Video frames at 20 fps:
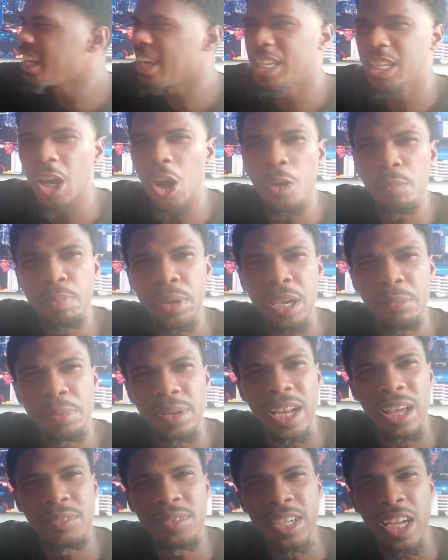that your
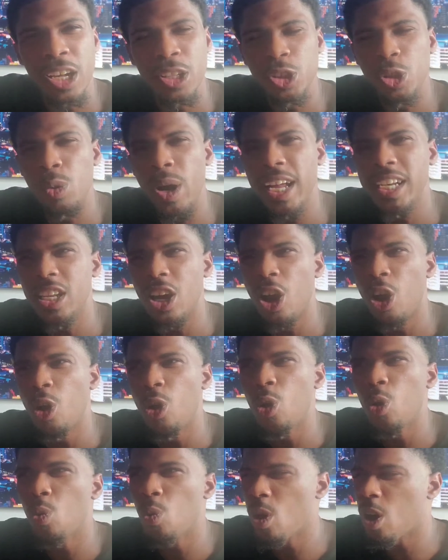people have done throughout the
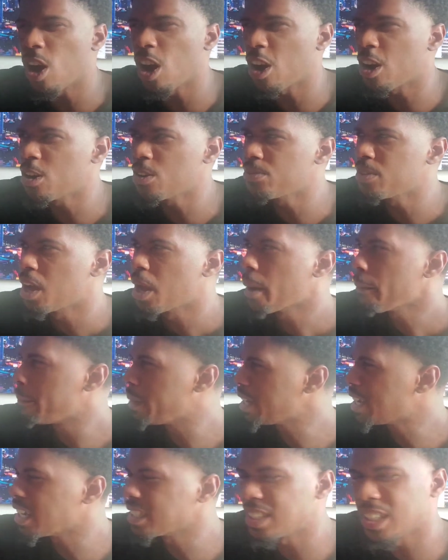whole earth
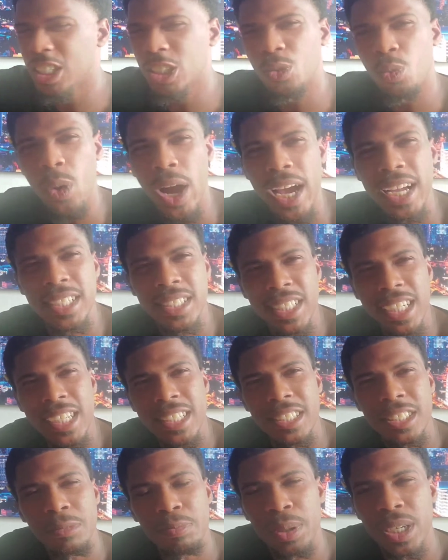because of this white
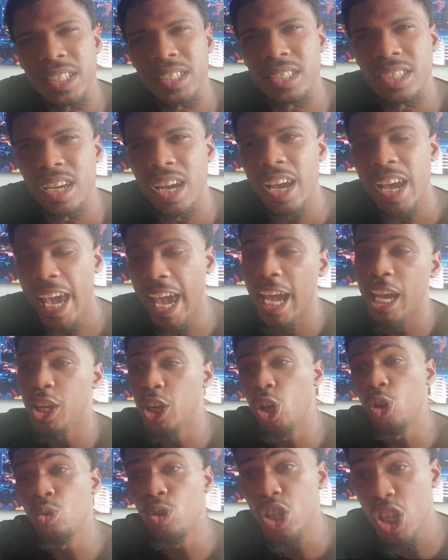Jesus picture, and
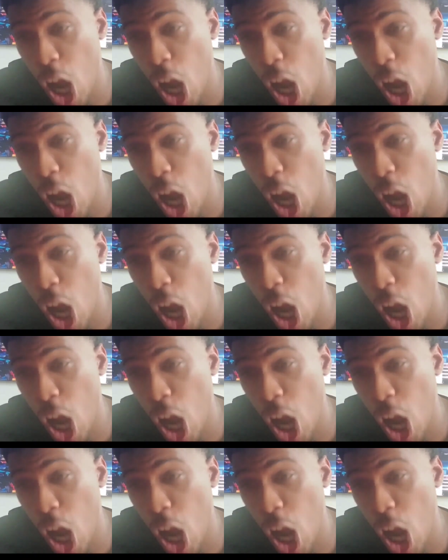you